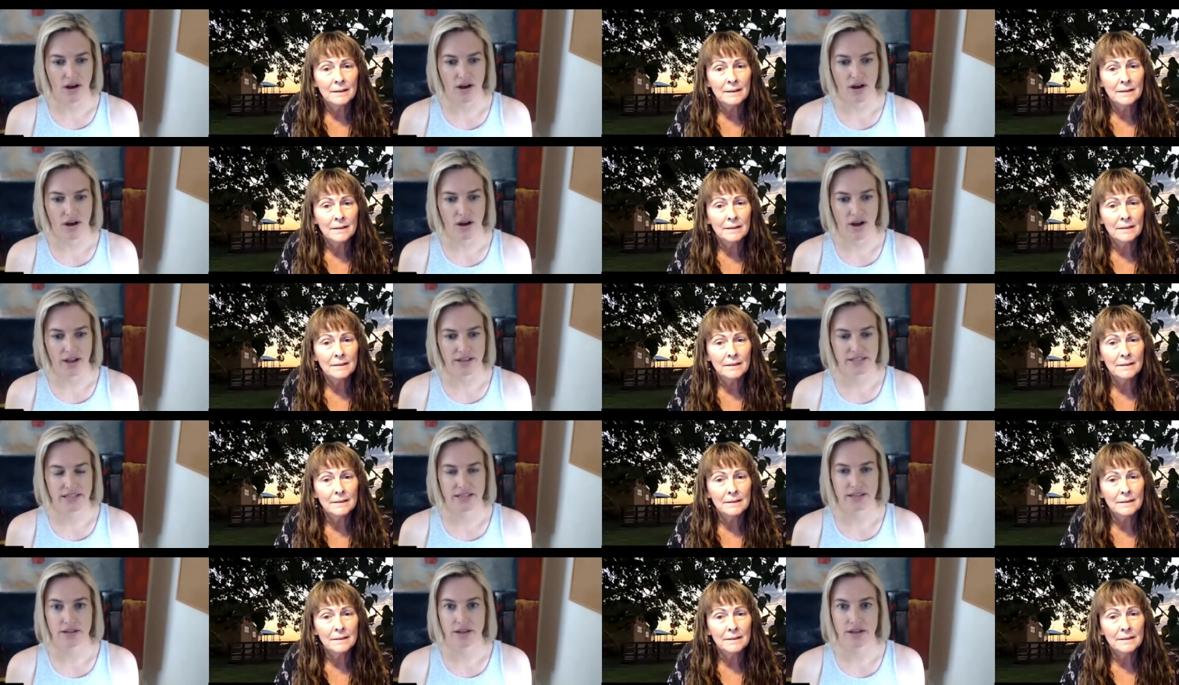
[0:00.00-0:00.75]
Speaker 1: I
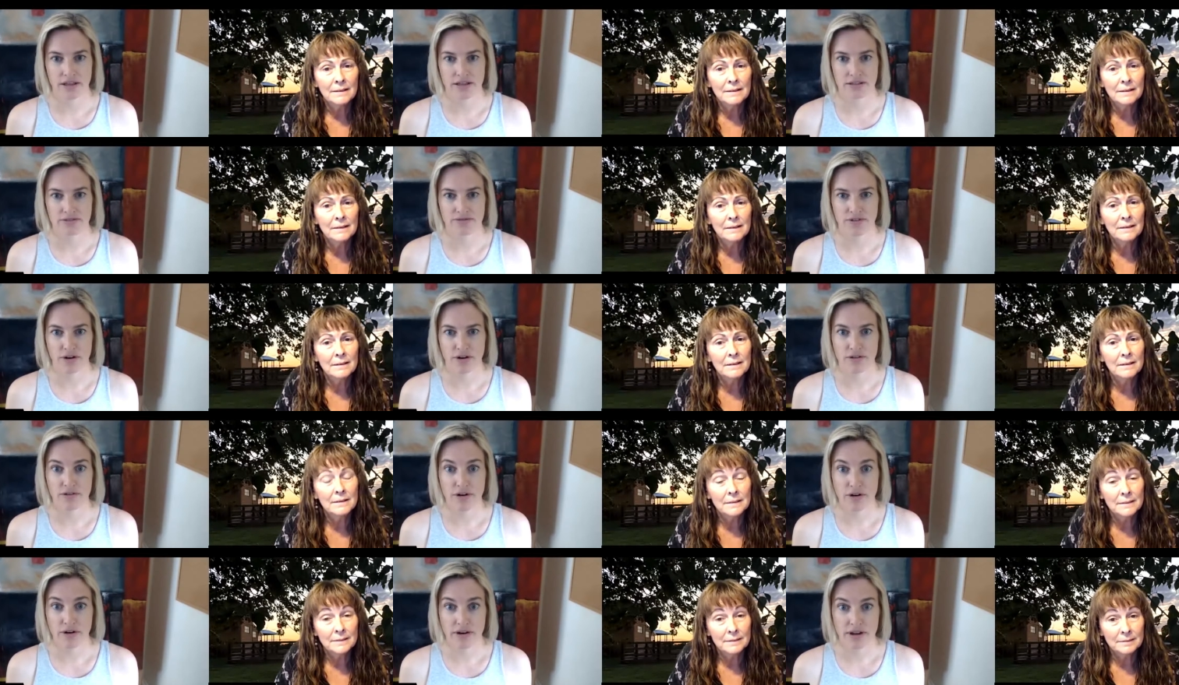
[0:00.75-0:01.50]
see is very,
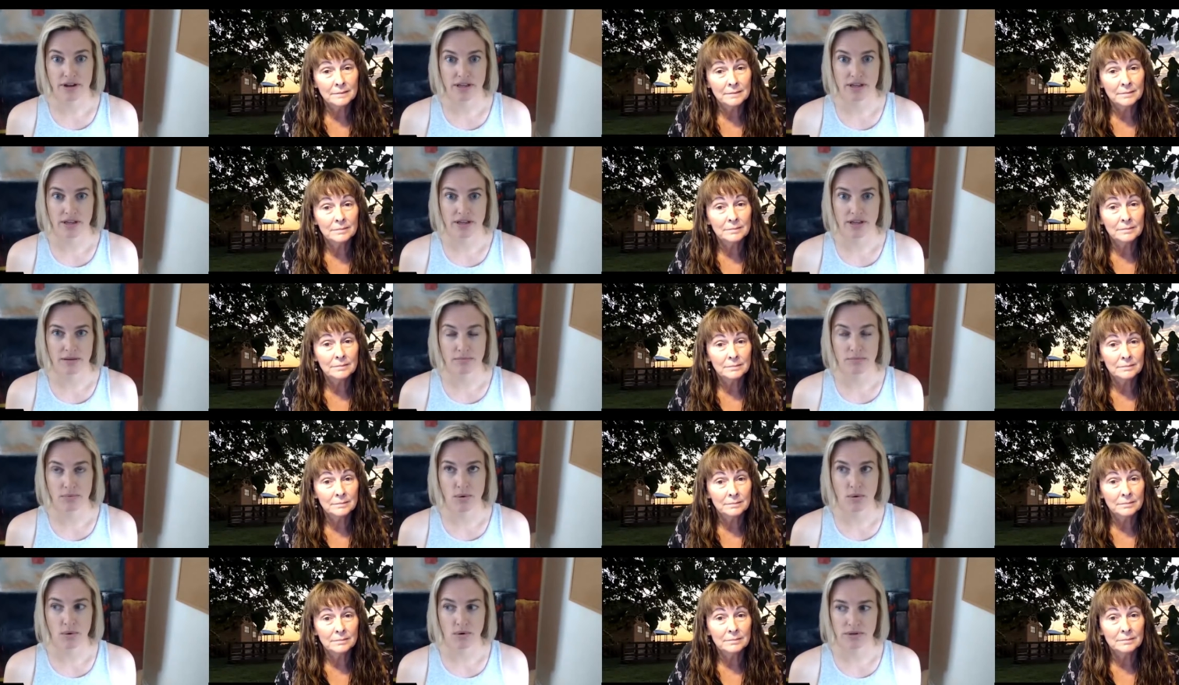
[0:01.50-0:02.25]
very
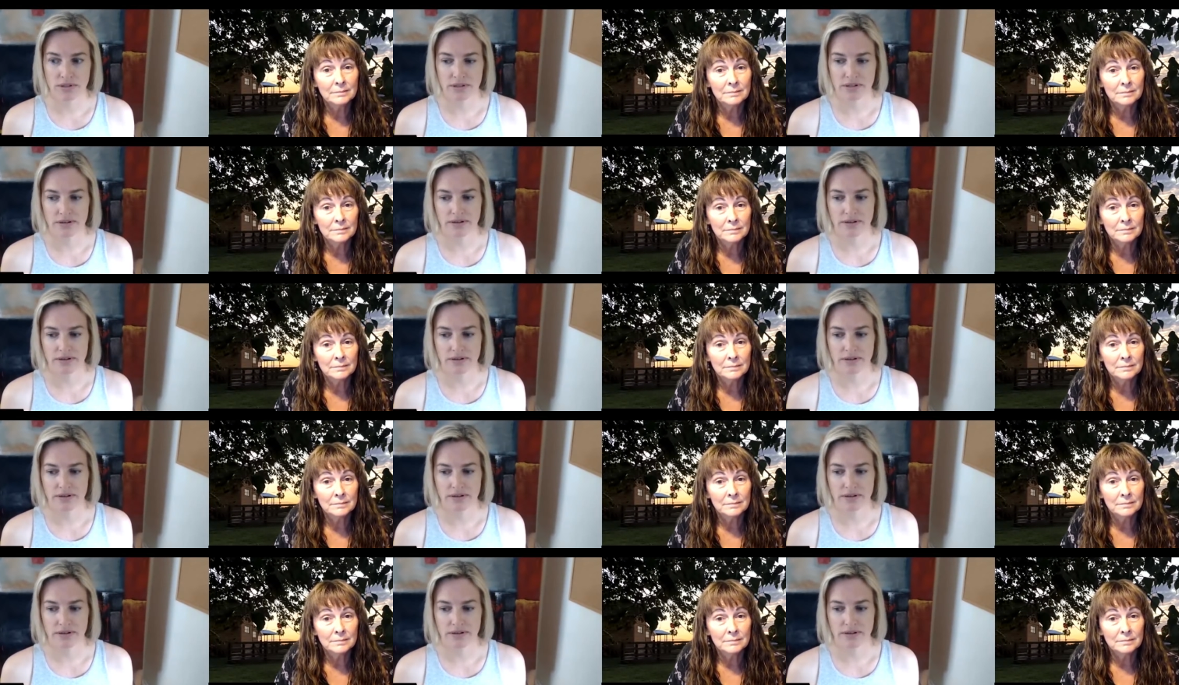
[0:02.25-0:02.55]
important,